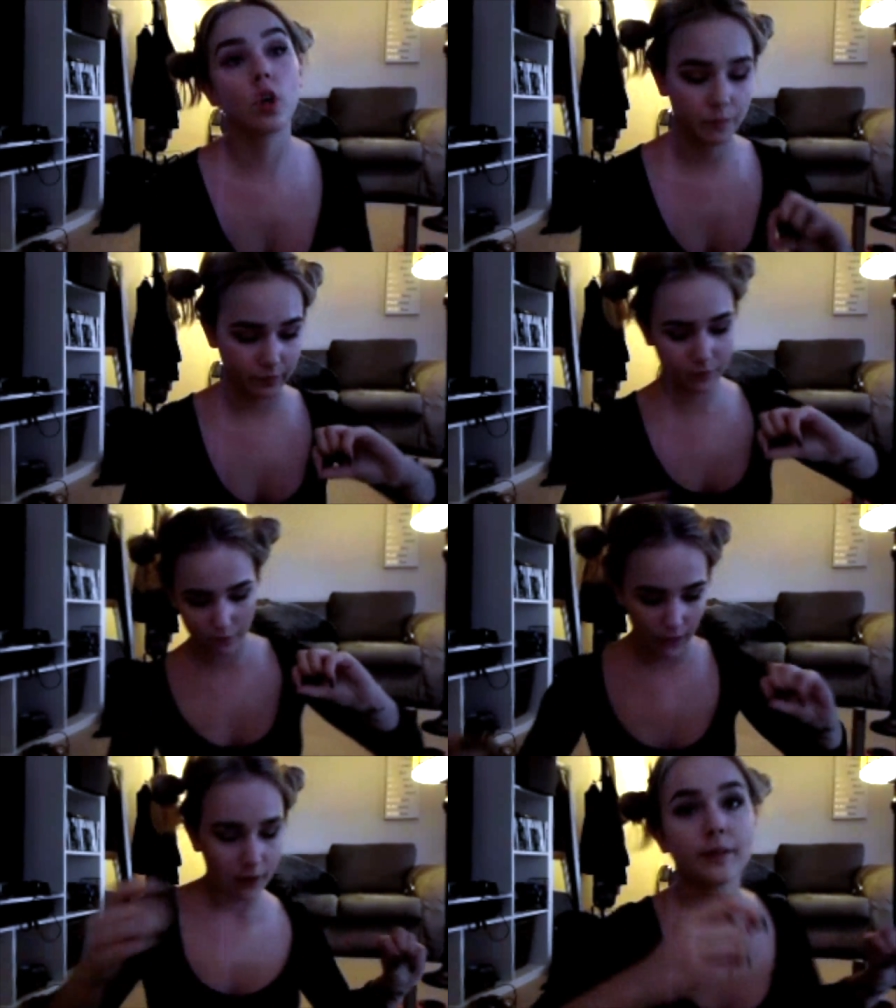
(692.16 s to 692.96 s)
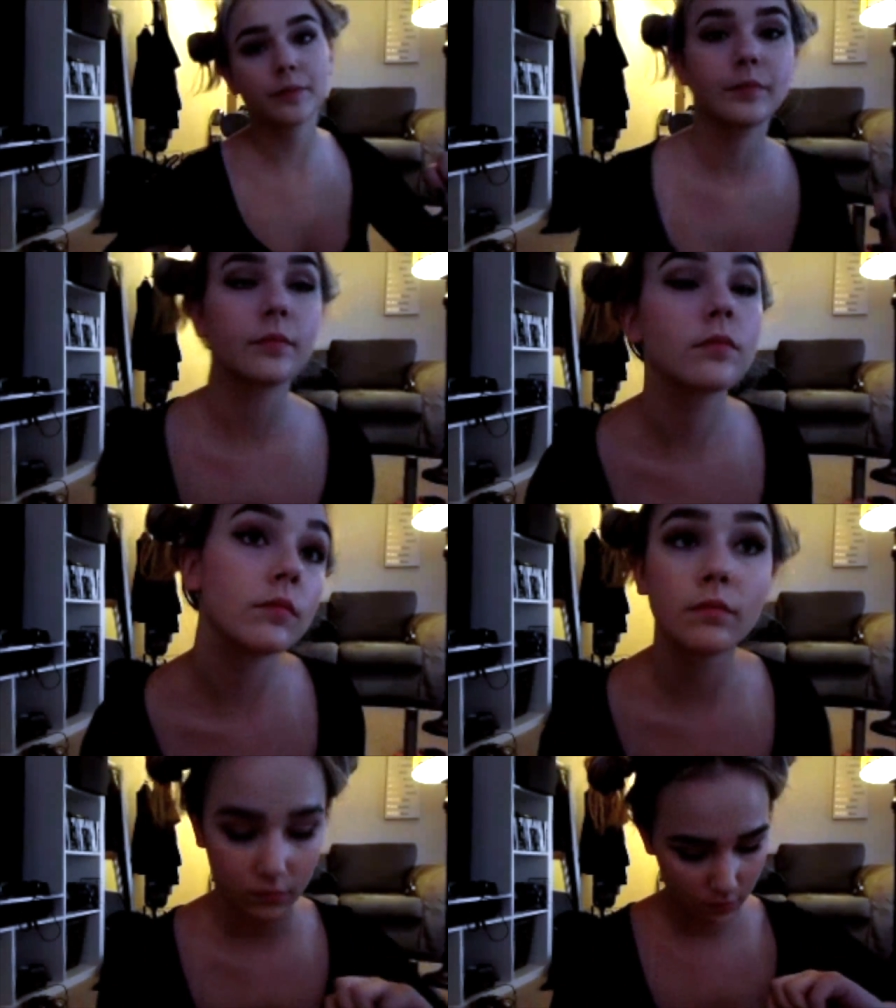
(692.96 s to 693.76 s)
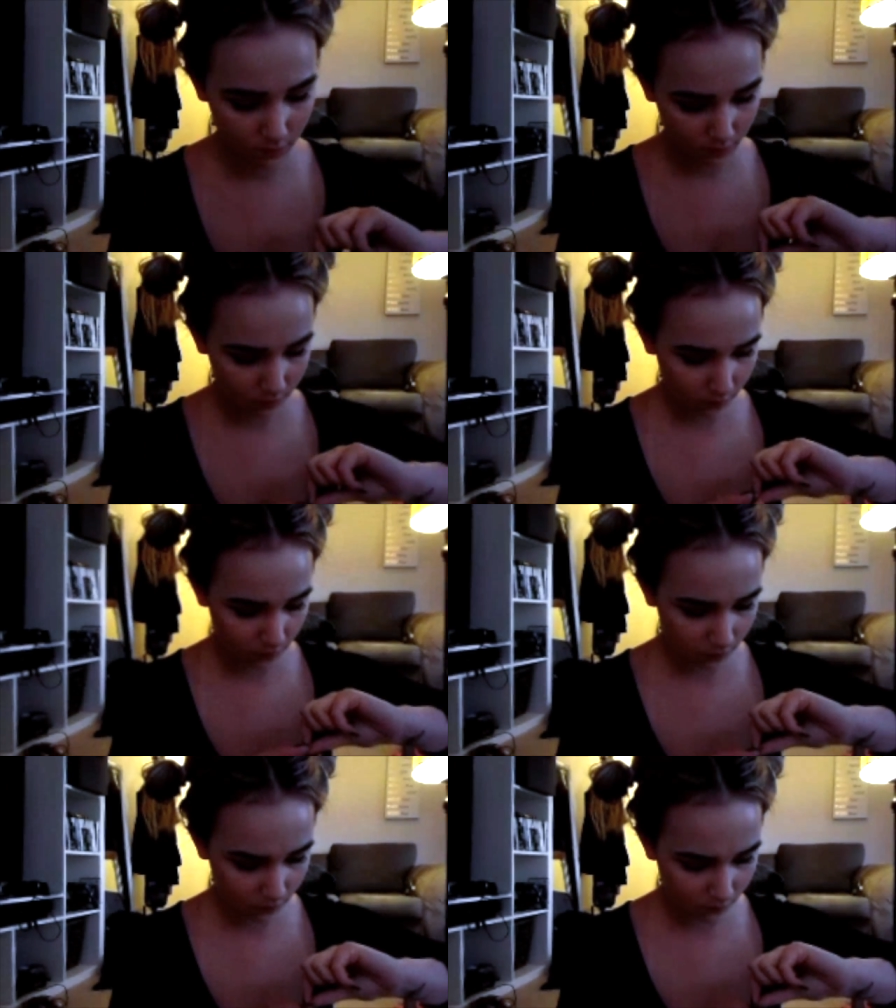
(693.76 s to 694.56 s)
And the lash glue that I use is the